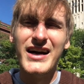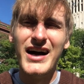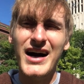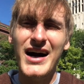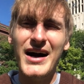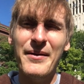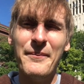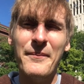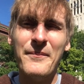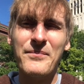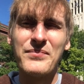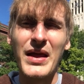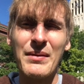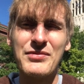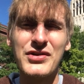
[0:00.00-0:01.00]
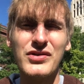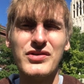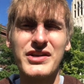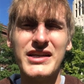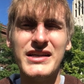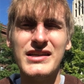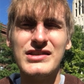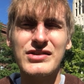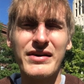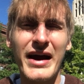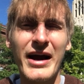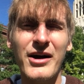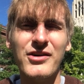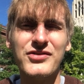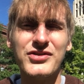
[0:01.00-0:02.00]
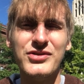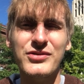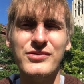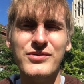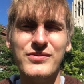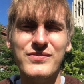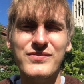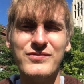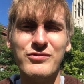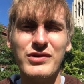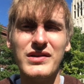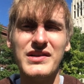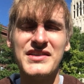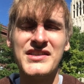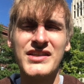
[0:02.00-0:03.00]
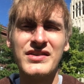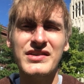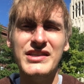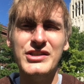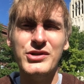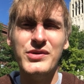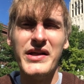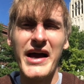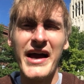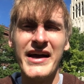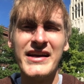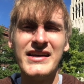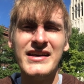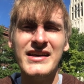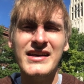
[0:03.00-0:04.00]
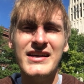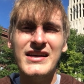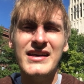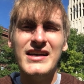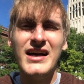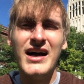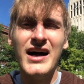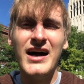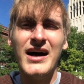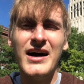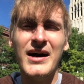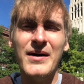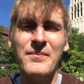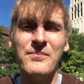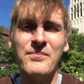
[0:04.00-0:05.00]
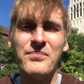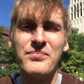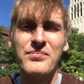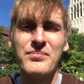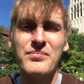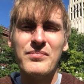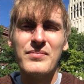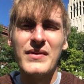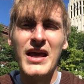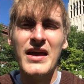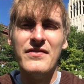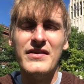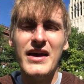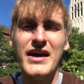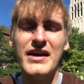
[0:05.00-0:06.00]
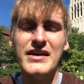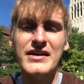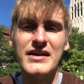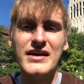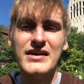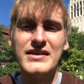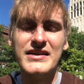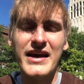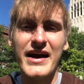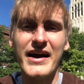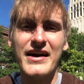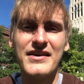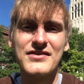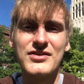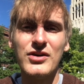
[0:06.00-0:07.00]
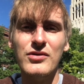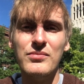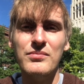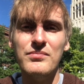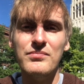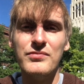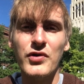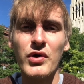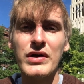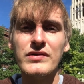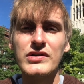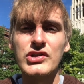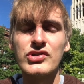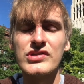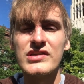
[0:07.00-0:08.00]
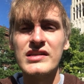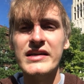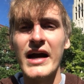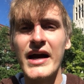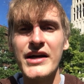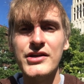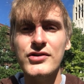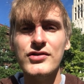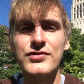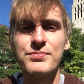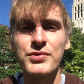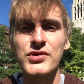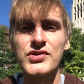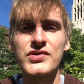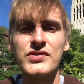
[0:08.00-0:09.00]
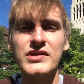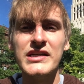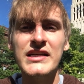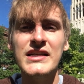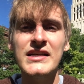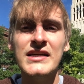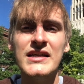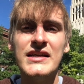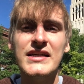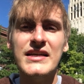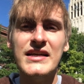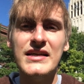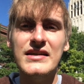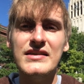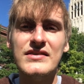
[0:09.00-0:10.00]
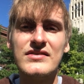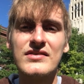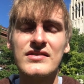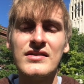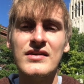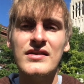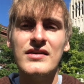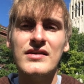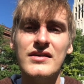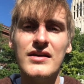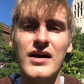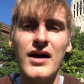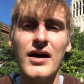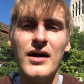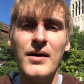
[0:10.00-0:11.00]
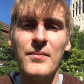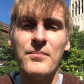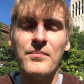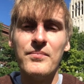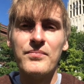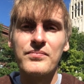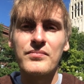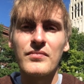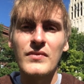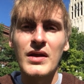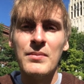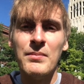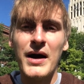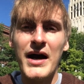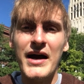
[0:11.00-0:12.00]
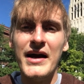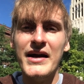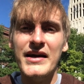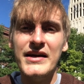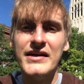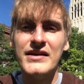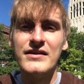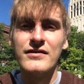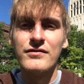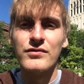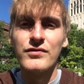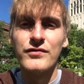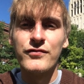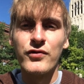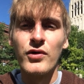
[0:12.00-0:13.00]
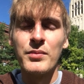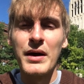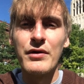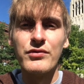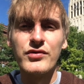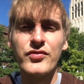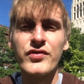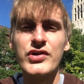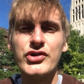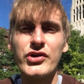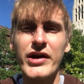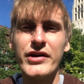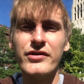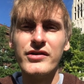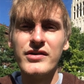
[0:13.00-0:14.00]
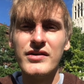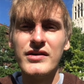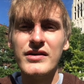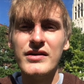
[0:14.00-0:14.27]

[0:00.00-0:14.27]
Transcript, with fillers: Um, I'm still looking into how to realistically do that. Um, and then, yeah, so the only electricity I use personally is um, my for my refrigerator.